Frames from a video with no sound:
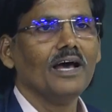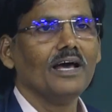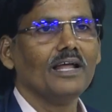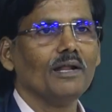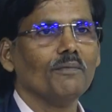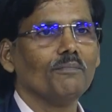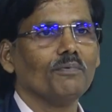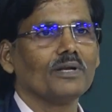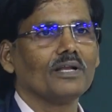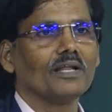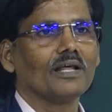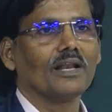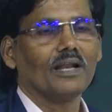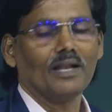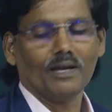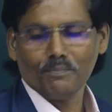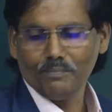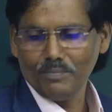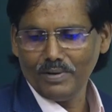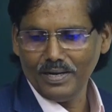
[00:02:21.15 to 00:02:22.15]
in a
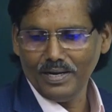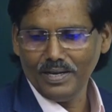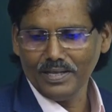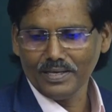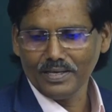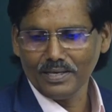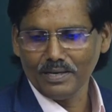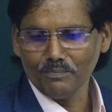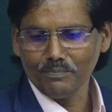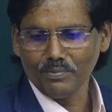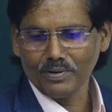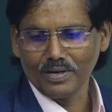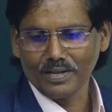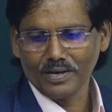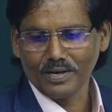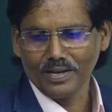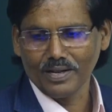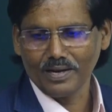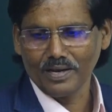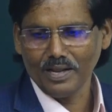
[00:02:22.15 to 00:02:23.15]
particular building, in
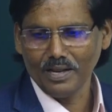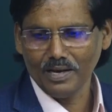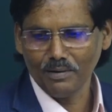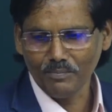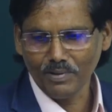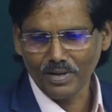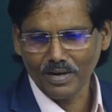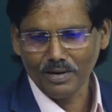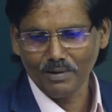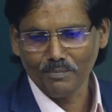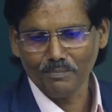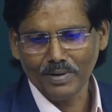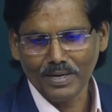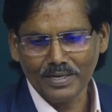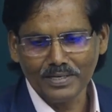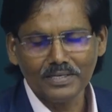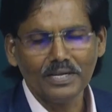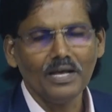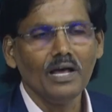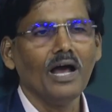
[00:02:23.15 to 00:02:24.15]
particular
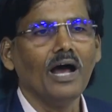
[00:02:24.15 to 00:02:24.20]
environment,